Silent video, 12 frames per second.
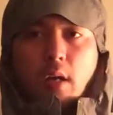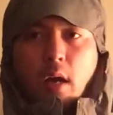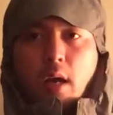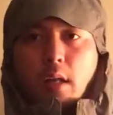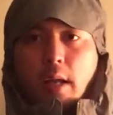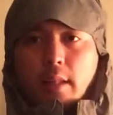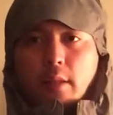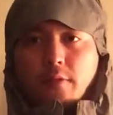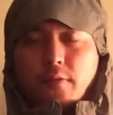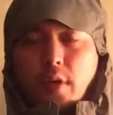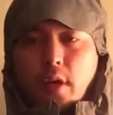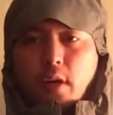I like the
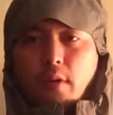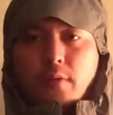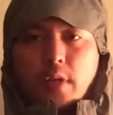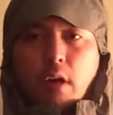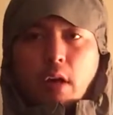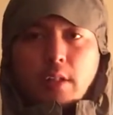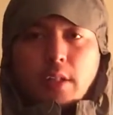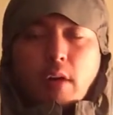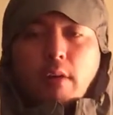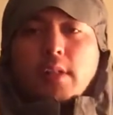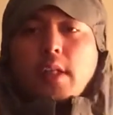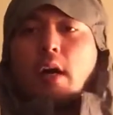fit of the
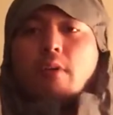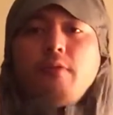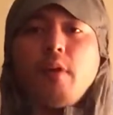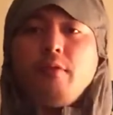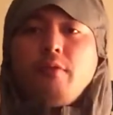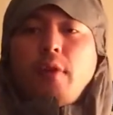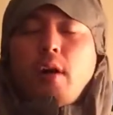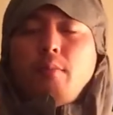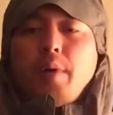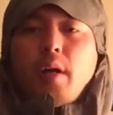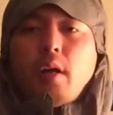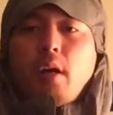Arcteryx Alpha FL
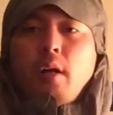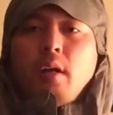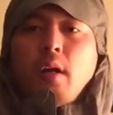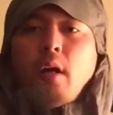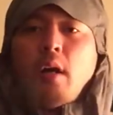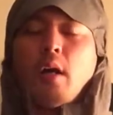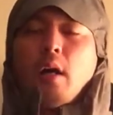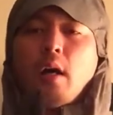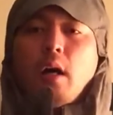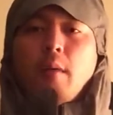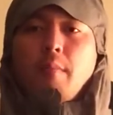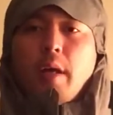better,
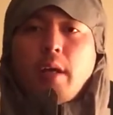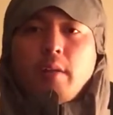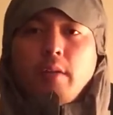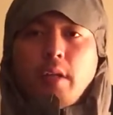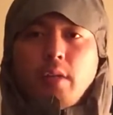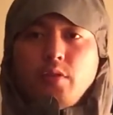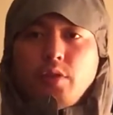and in